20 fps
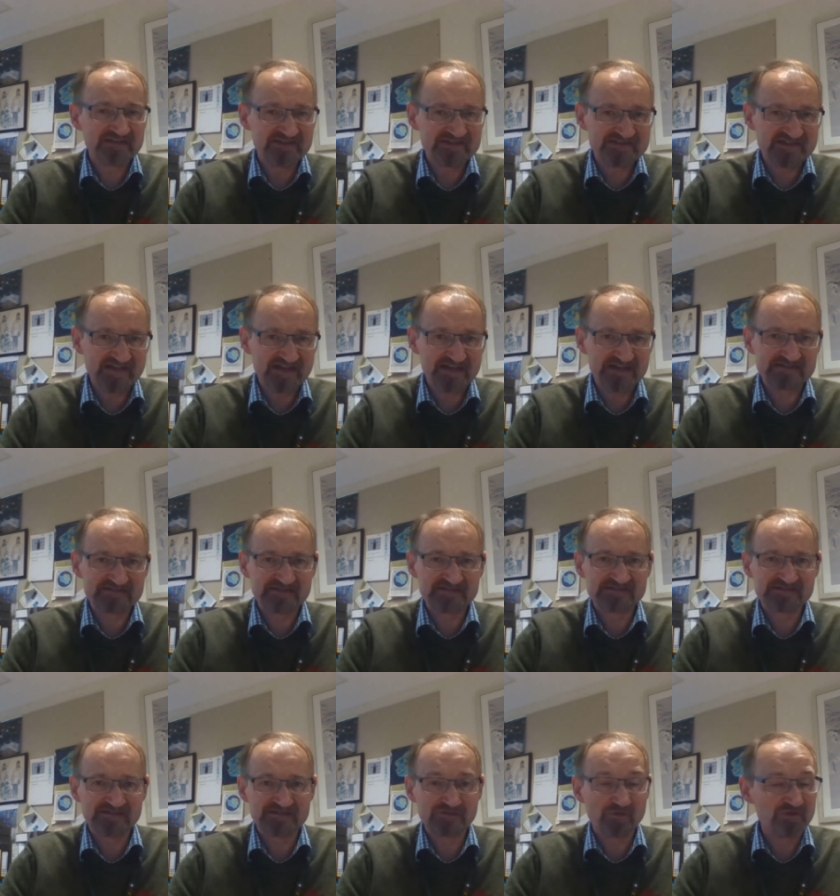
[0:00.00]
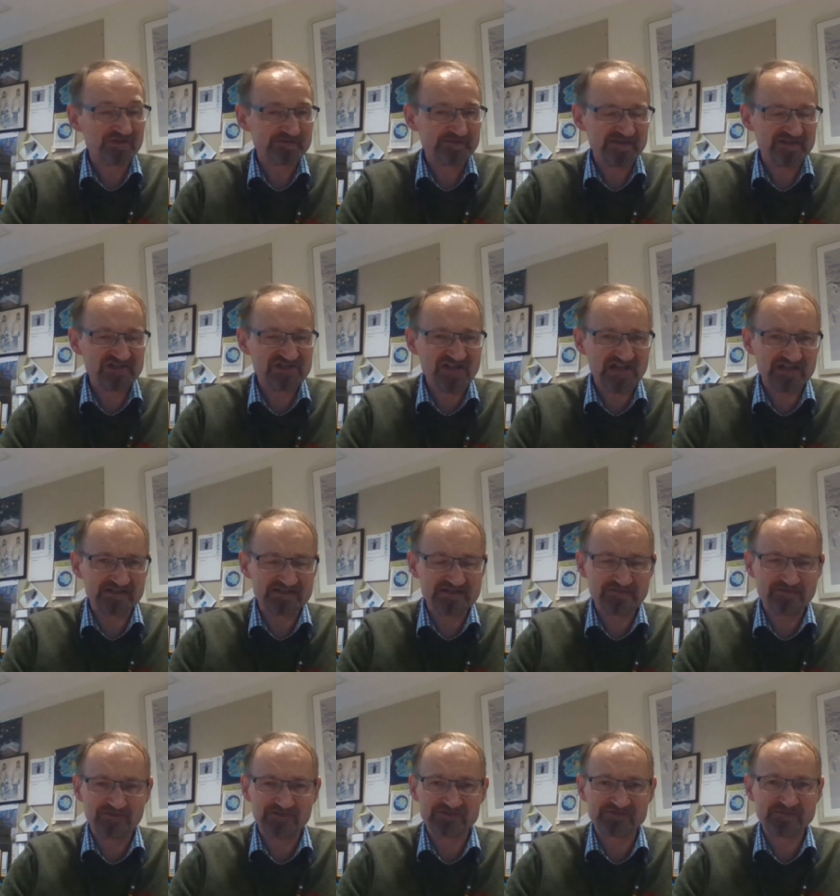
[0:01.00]
the sea ice has, always been a
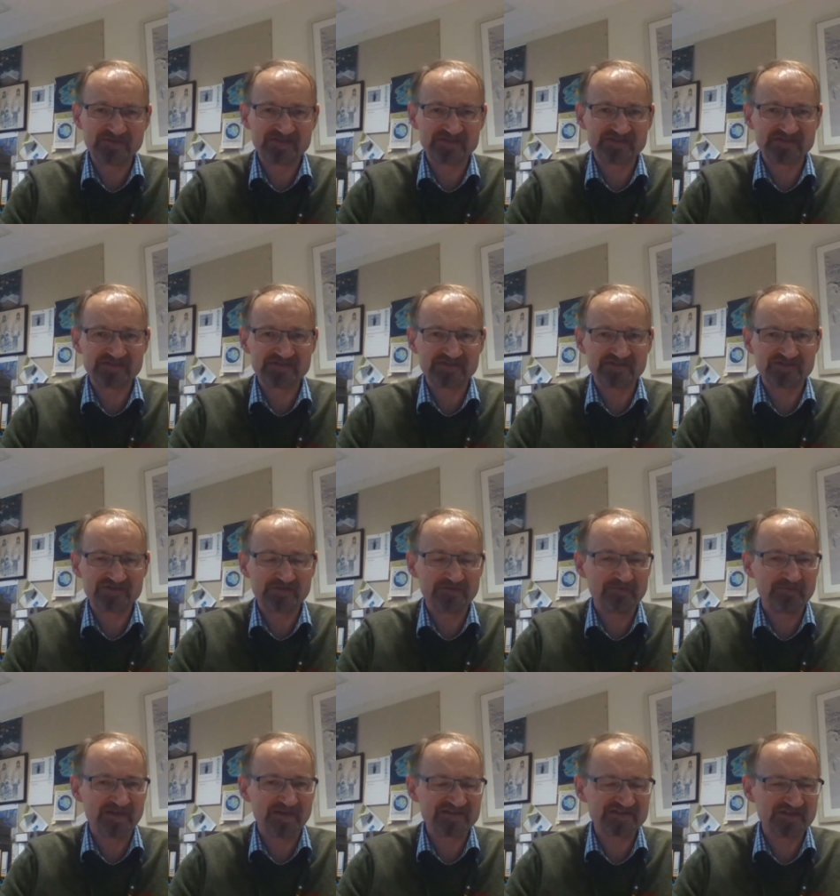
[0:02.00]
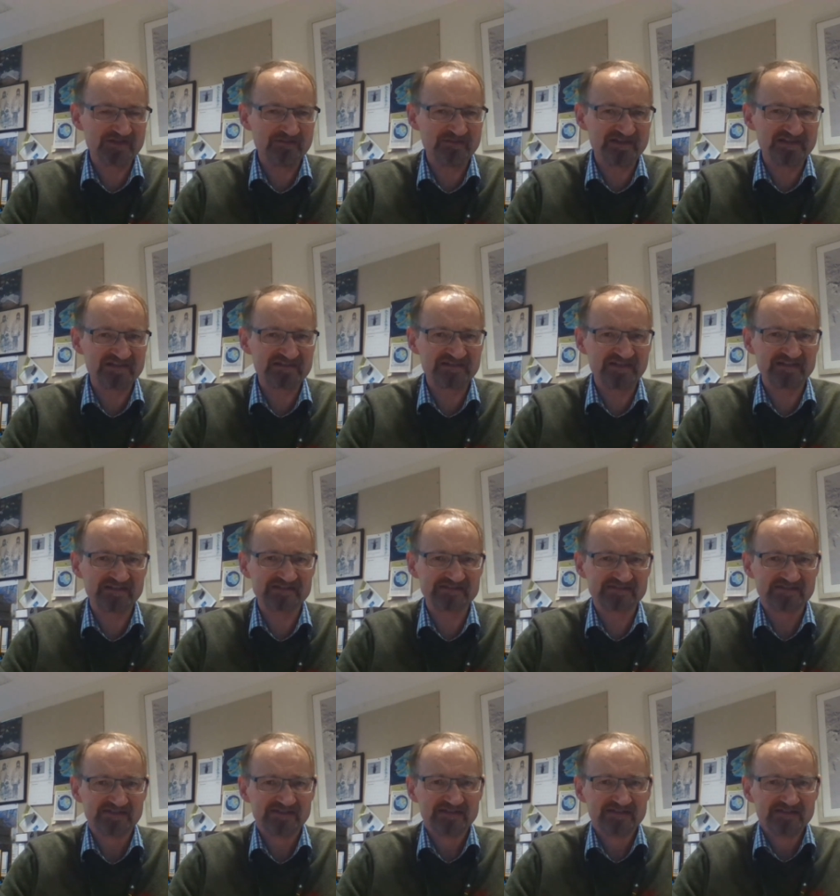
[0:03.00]
challenge for us because it's, it's, driven by so many
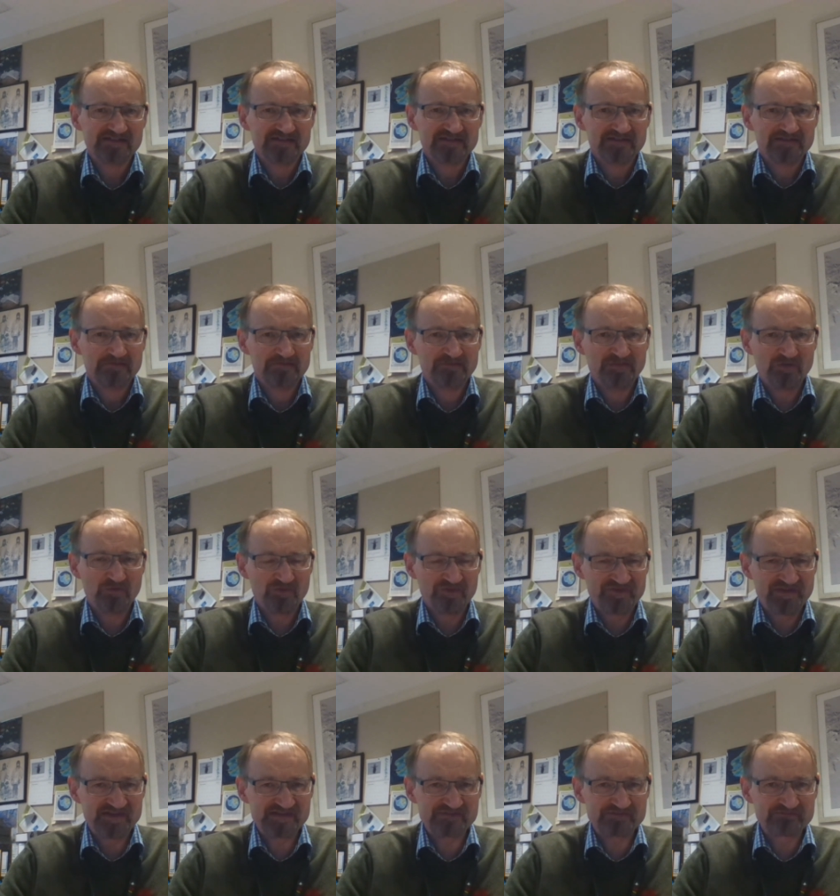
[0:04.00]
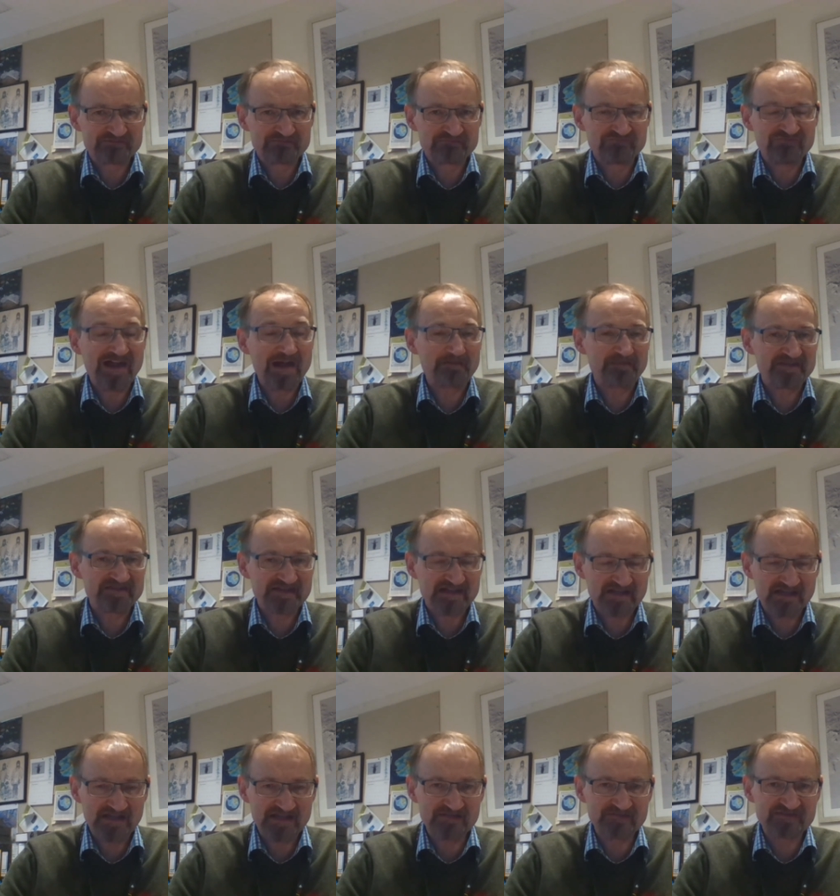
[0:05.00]
things. But with this rapid
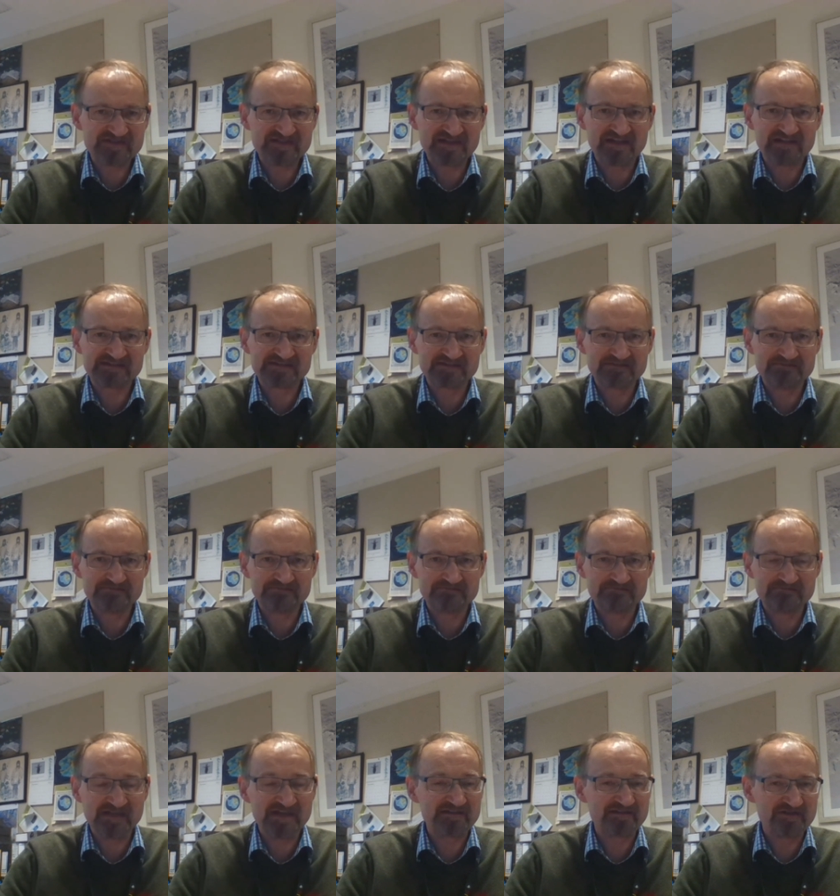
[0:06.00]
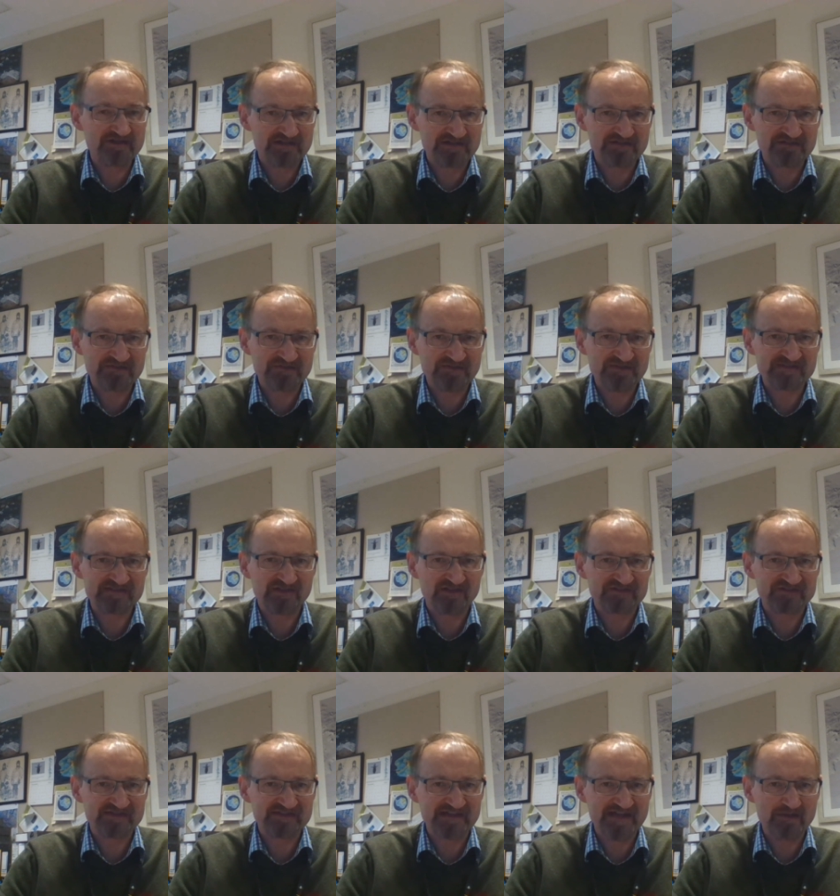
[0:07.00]
decline of sea ice in many areas of
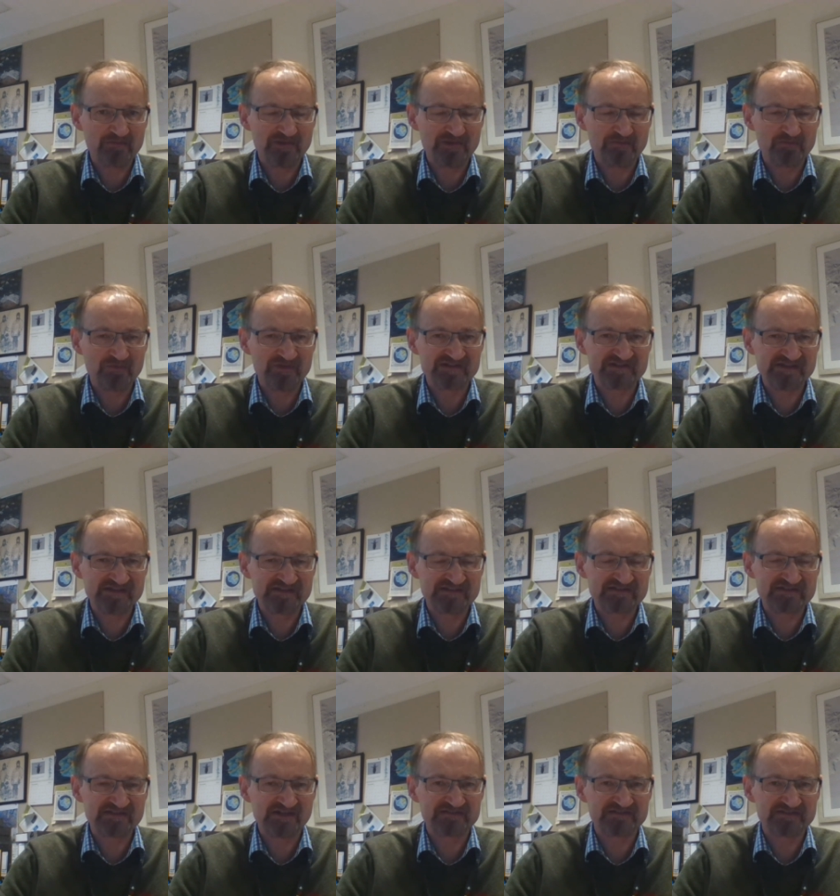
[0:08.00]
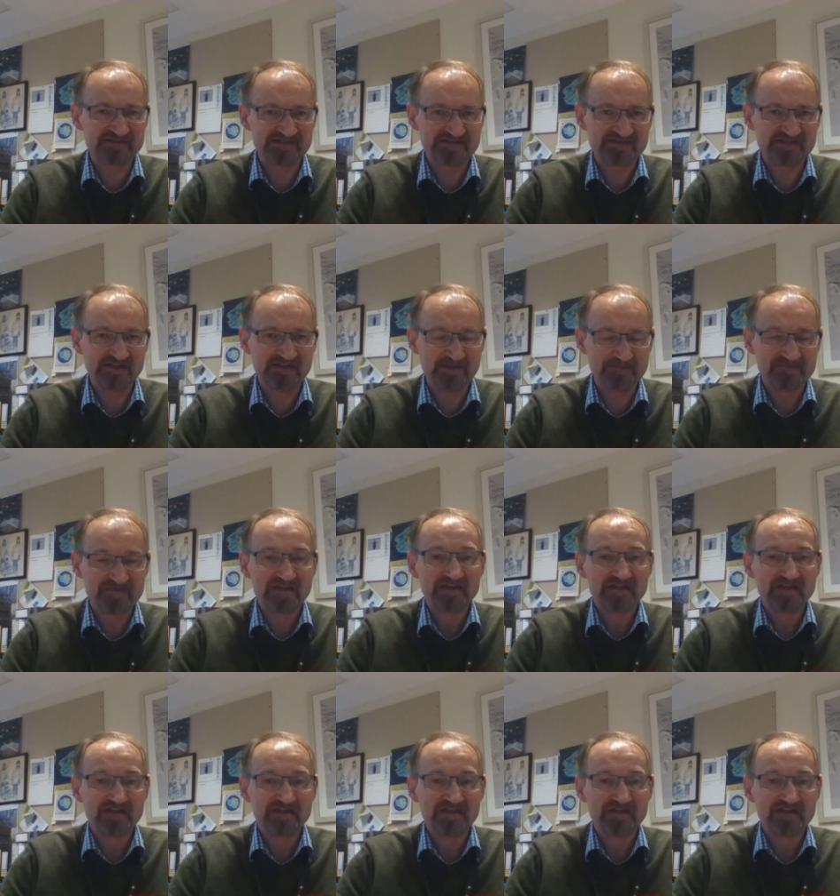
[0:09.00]
Antarctica now, we're, we're see, starting to see a,